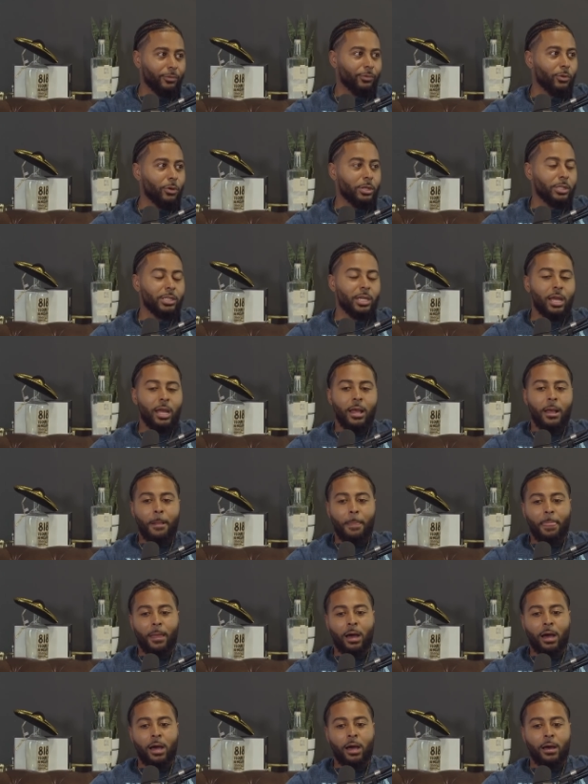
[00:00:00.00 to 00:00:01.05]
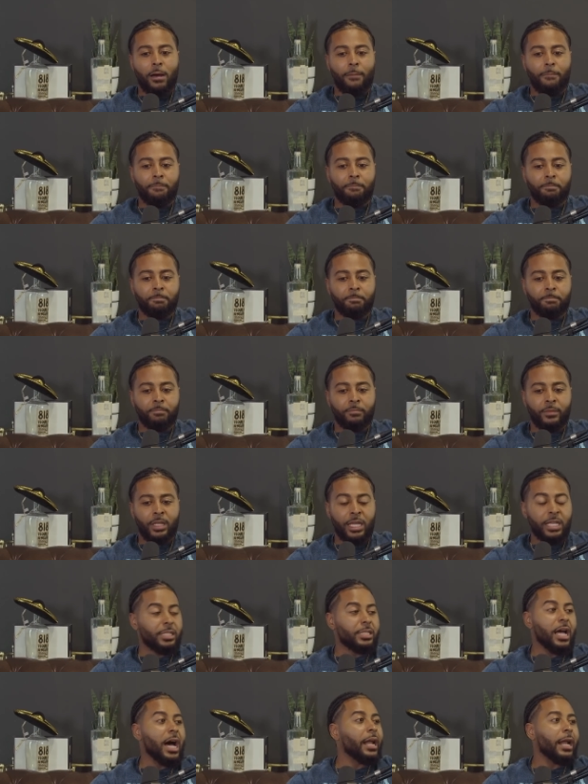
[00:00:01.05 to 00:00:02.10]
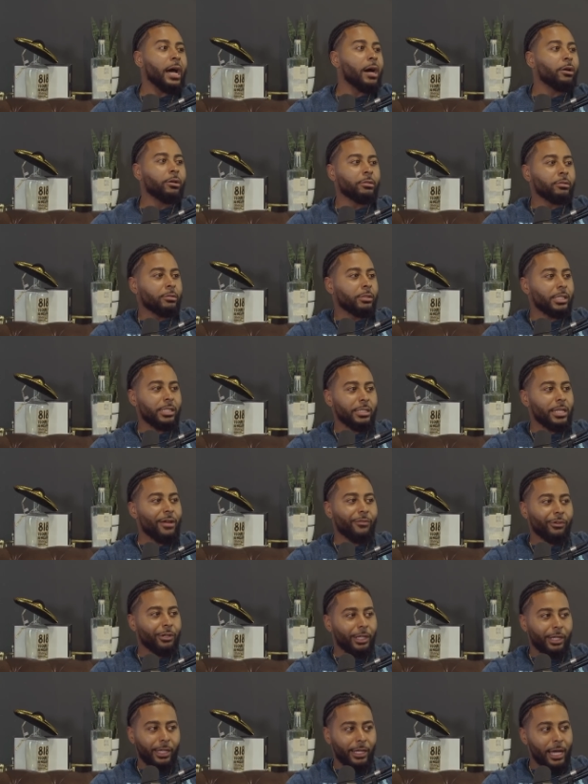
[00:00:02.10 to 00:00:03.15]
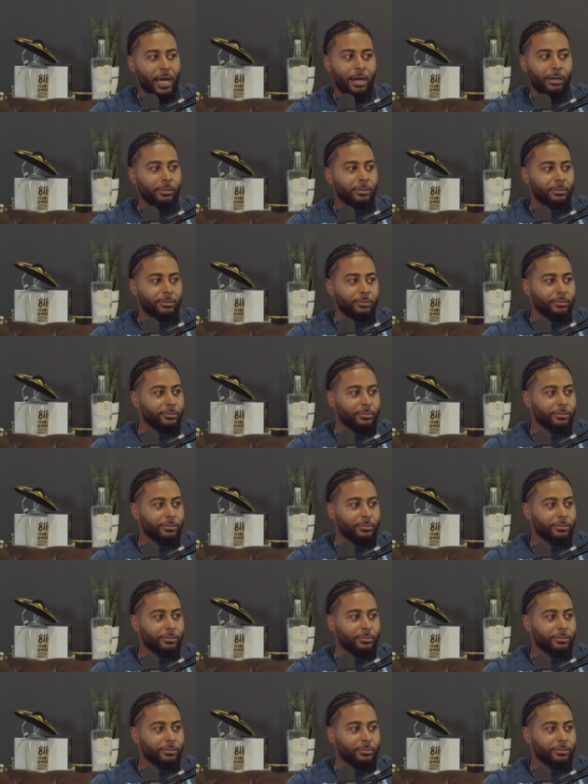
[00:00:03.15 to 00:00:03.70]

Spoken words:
Of course. He's not out. He's never getting out.